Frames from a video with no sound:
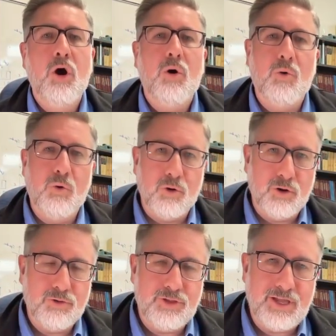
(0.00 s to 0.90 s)

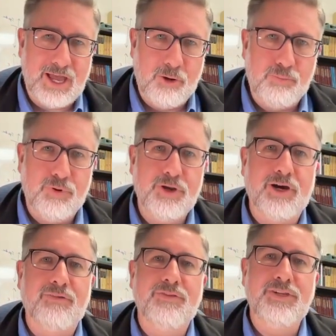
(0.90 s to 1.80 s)
or the output
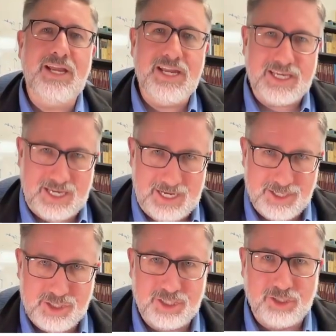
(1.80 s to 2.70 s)
of the data
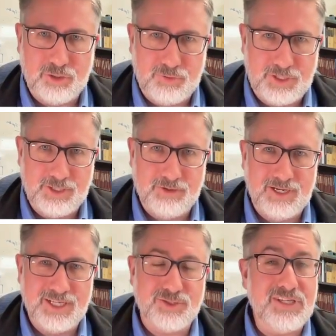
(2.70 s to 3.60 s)
cache can go here.
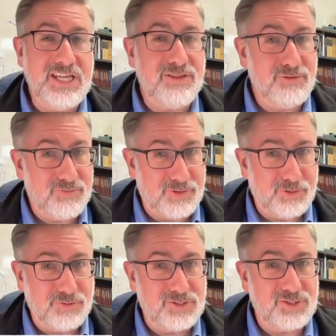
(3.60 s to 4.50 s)
And so either of
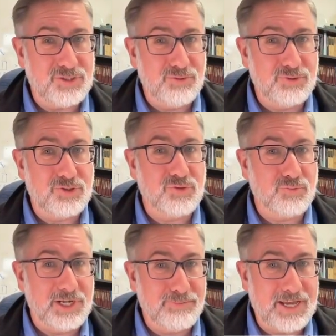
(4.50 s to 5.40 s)
those is used to
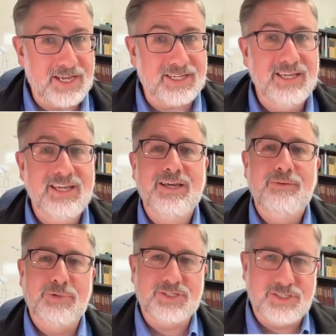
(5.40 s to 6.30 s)
write back
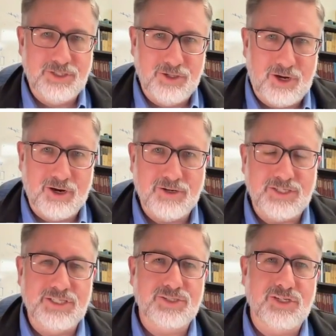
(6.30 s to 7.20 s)
but still RD
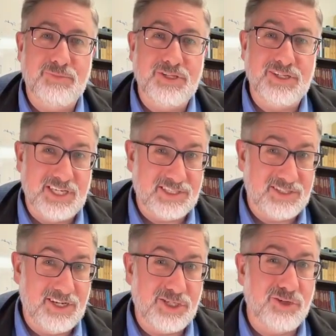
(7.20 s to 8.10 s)
is going to be the
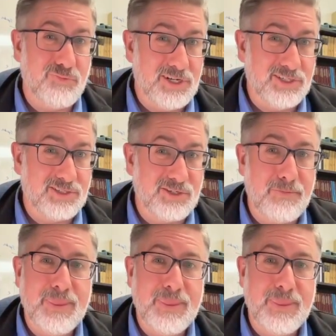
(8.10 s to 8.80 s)
destination register.